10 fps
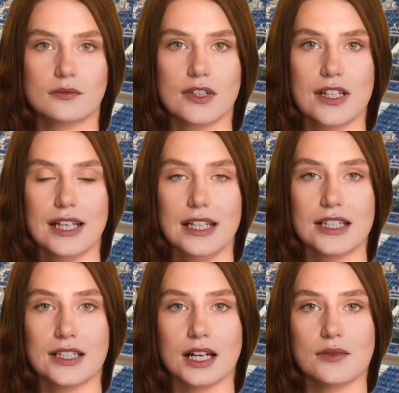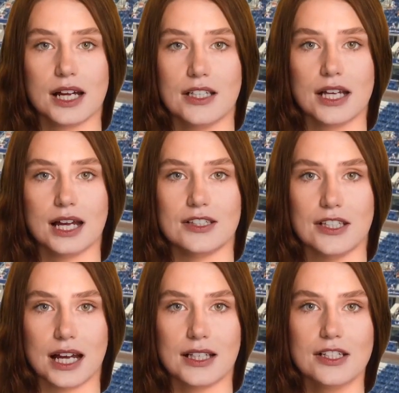To see detailed head-to-head
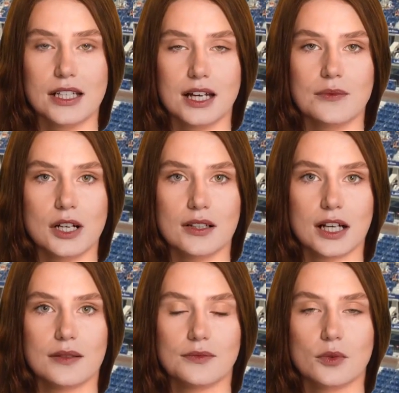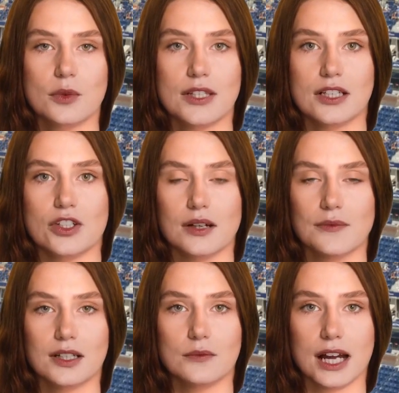stats and unlock our full prediction of
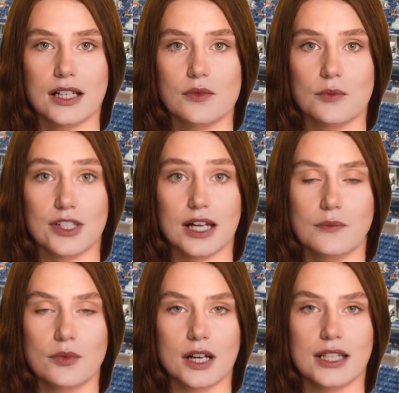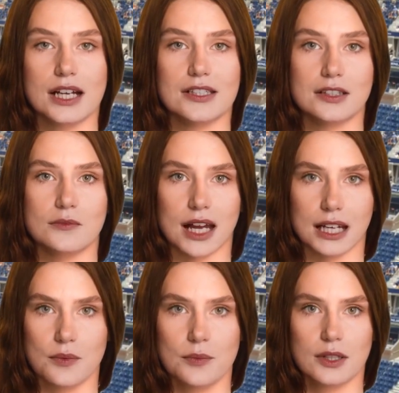this match for several markets,
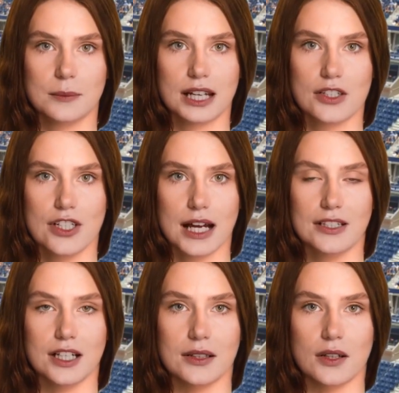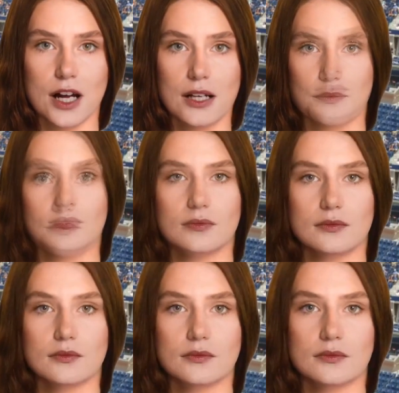head over to matchstat.com.
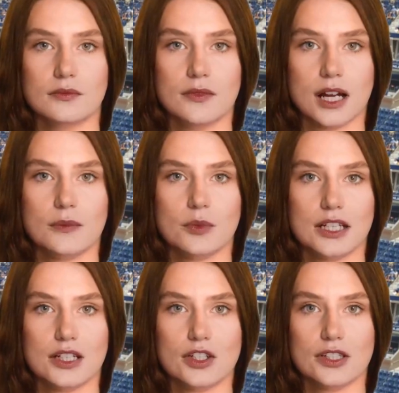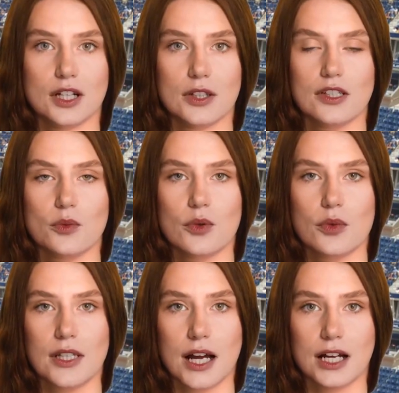Our predictions also
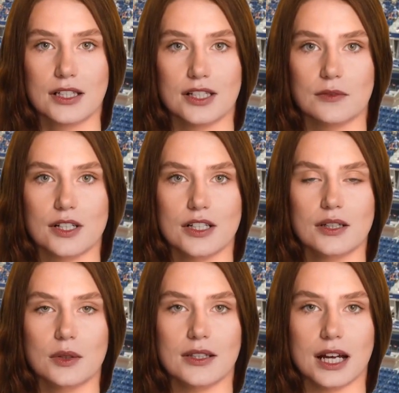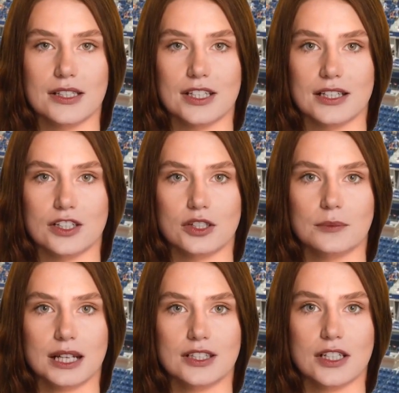include odds, so you have access to the
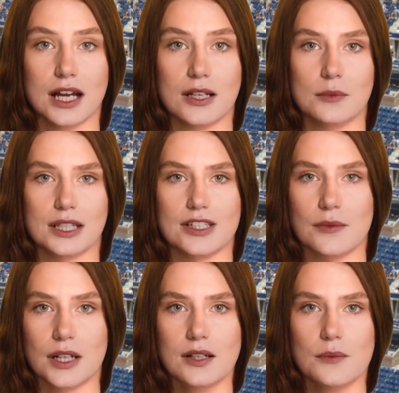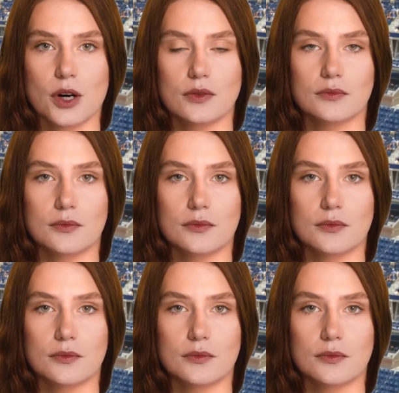best value bets available.